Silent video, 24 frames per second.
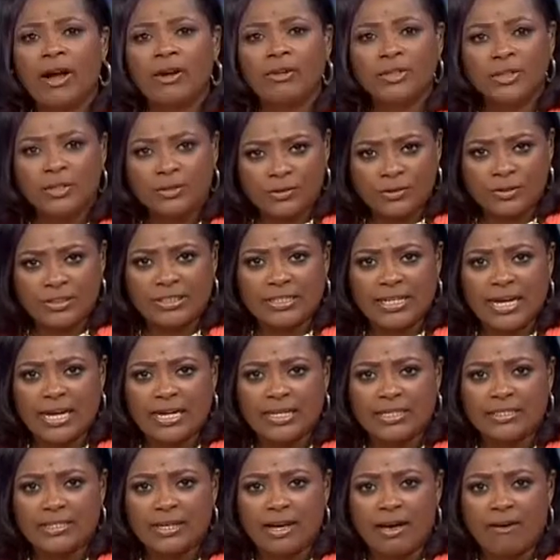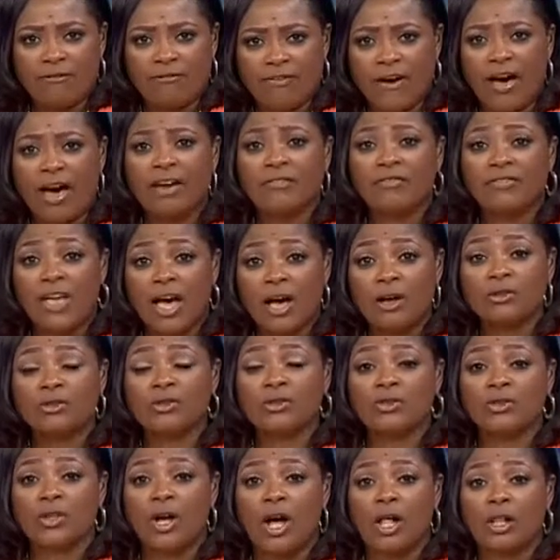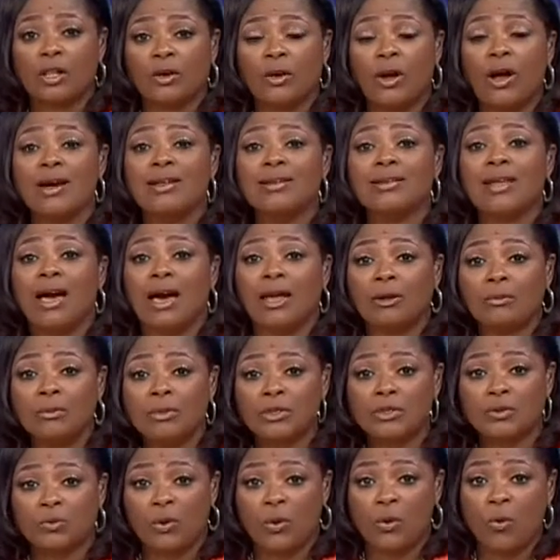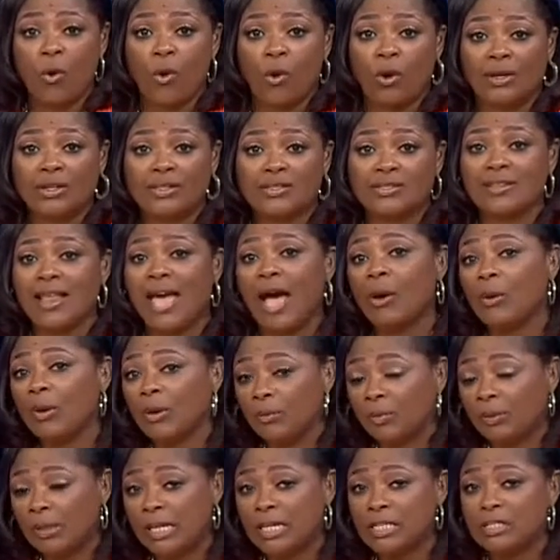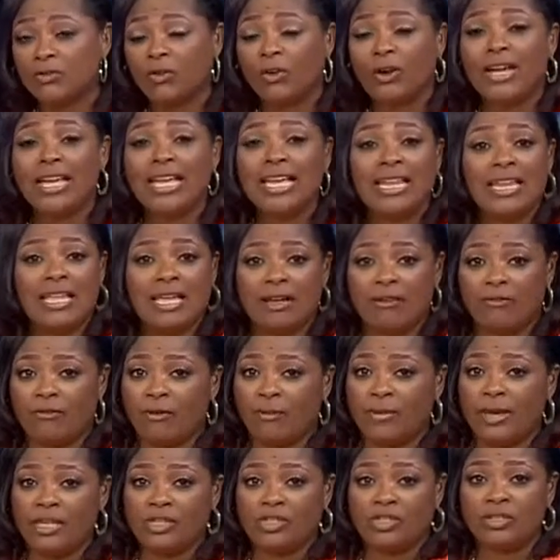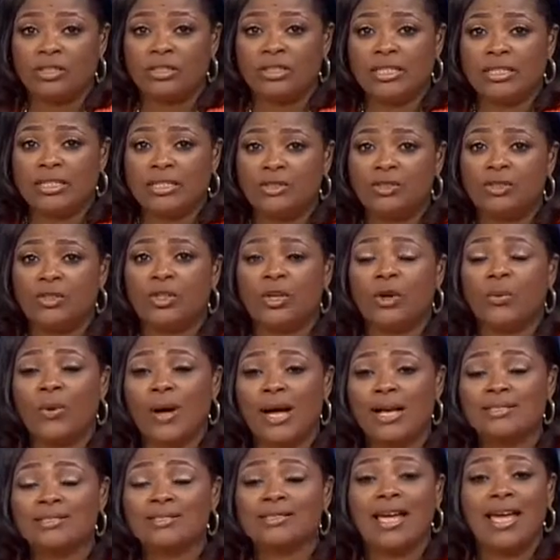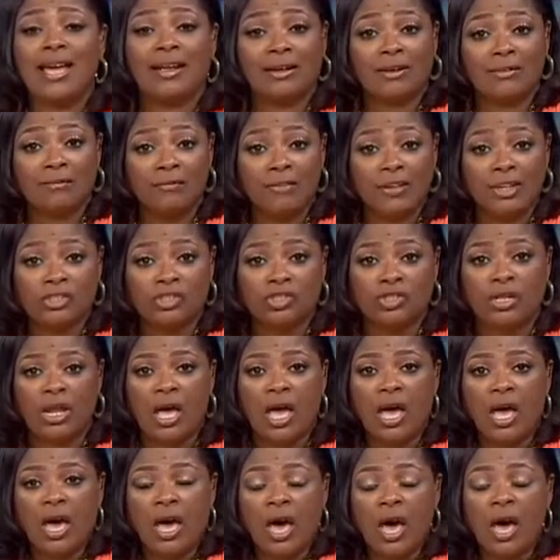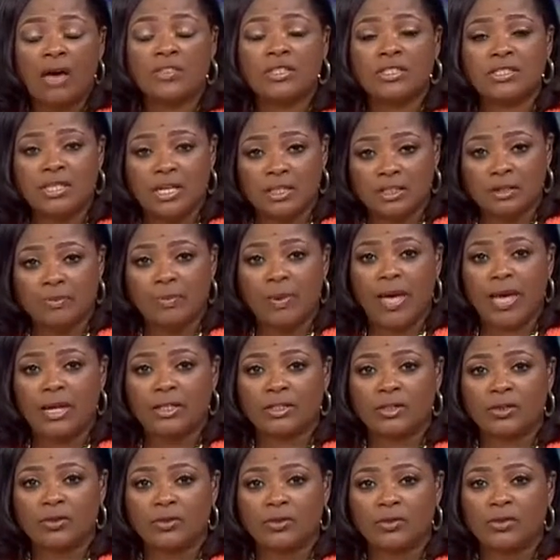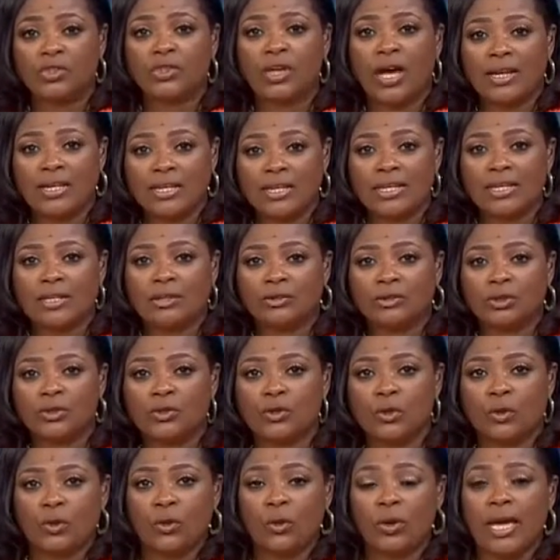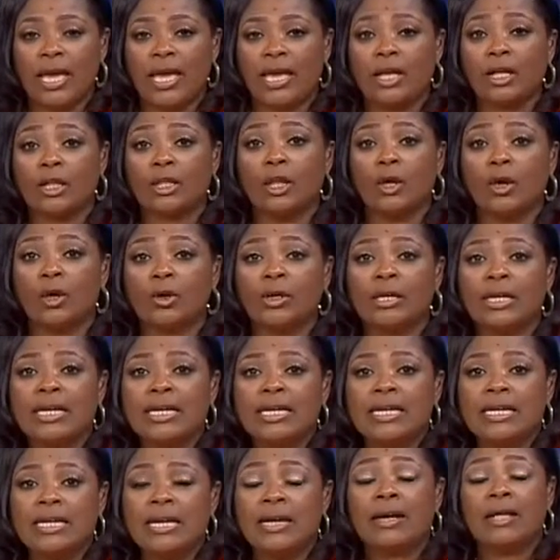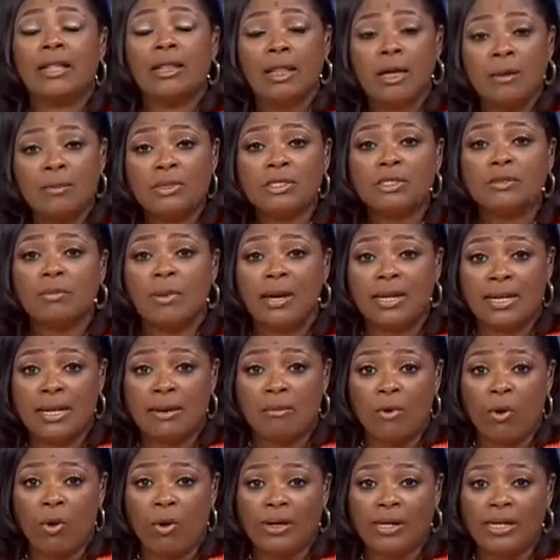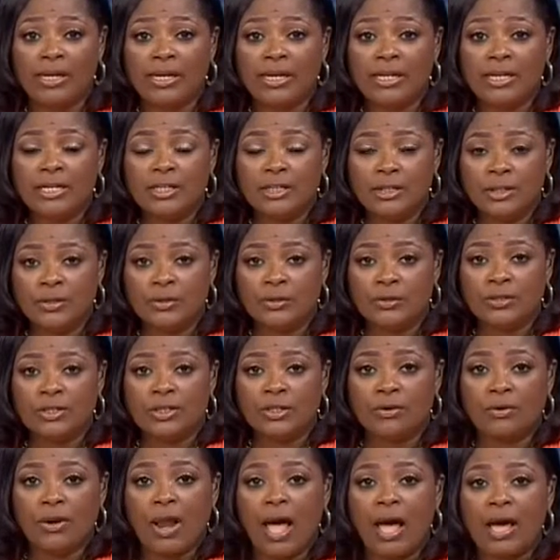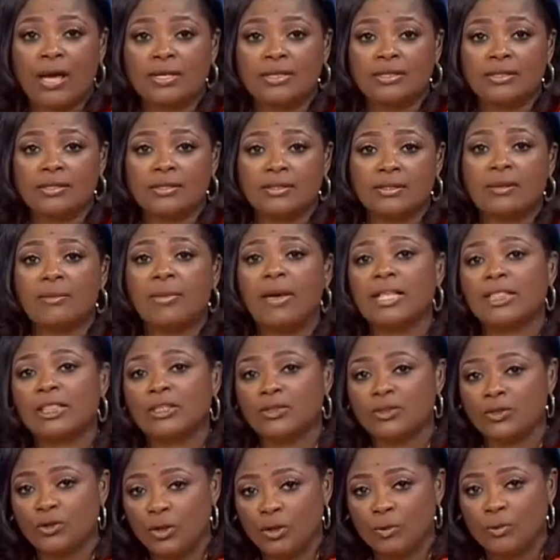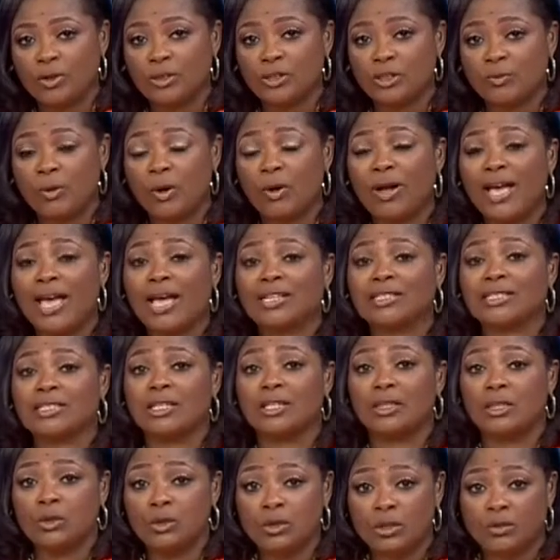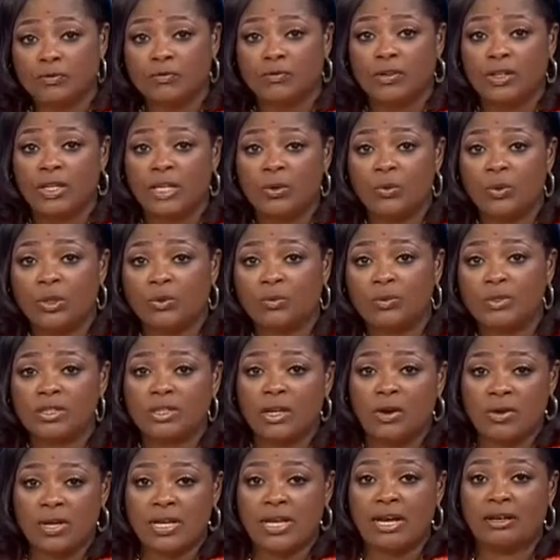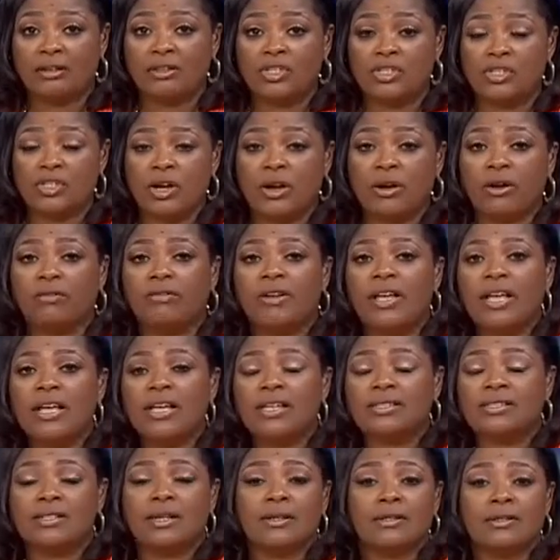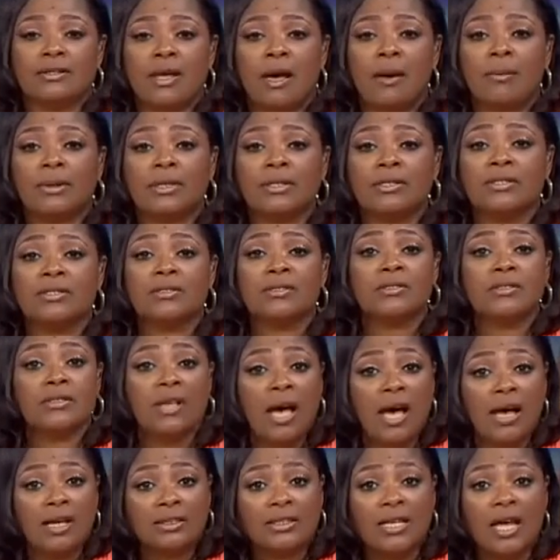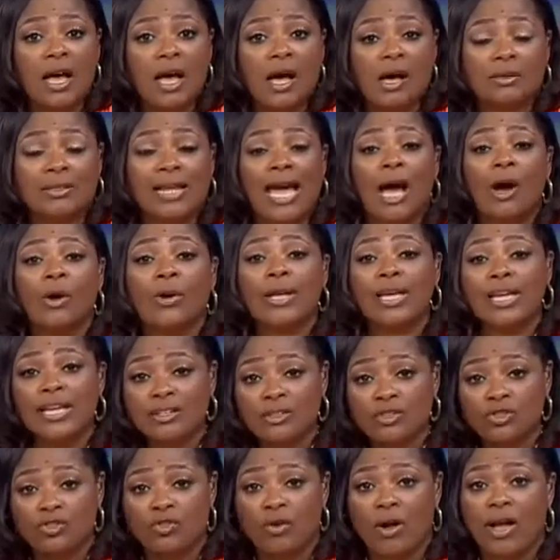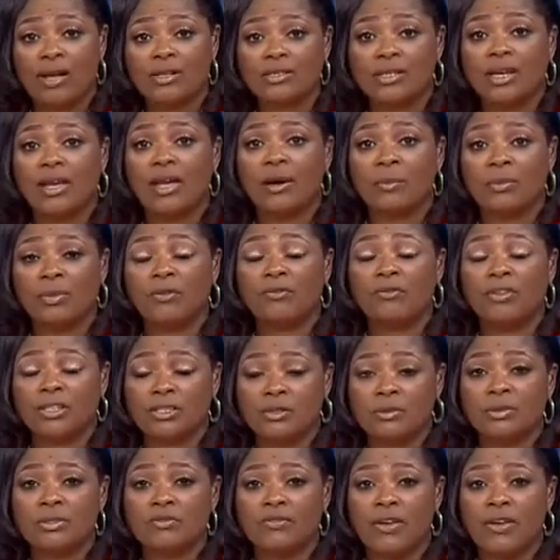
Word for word: Our news tonight, a $5,000 anonymous reward is now in place for any information leading to the arrest and conviction of the suspect who shot and killed a Circle K clerk in Columbus Monday morning. News Leader 9's Samantha Serbin spoke exclusively with Muscogee County Sheriff Donna Tompkins' son on how he is trying to help the victim's